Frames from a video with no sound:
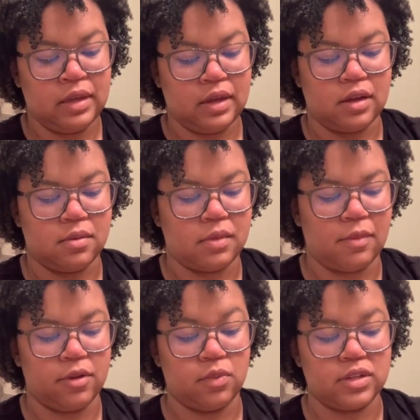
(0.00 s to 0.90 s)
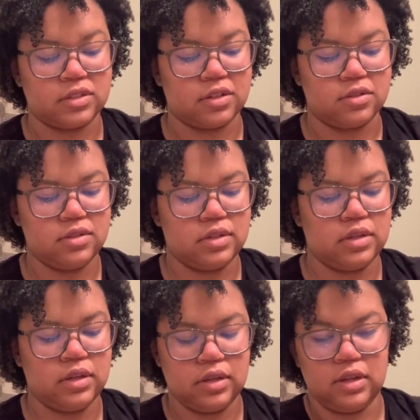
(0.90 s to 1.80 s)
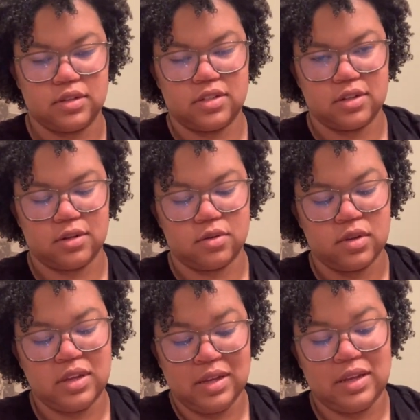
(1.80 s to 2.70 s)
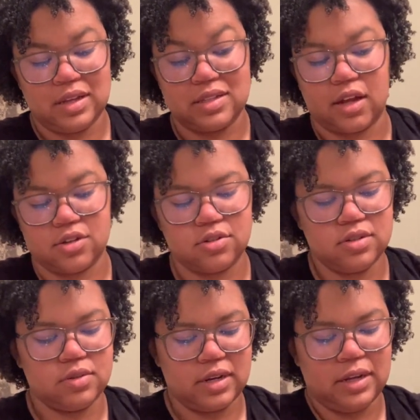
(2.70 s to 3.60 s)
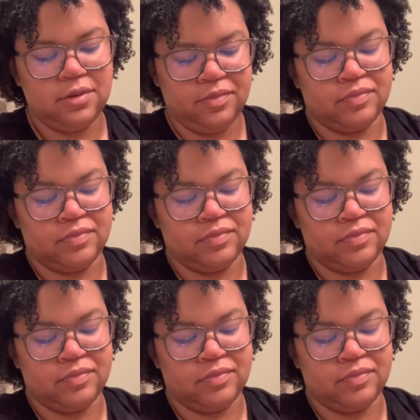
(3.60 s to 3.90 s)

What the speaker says: I'm on the West Coast, and so it's hundreds right now,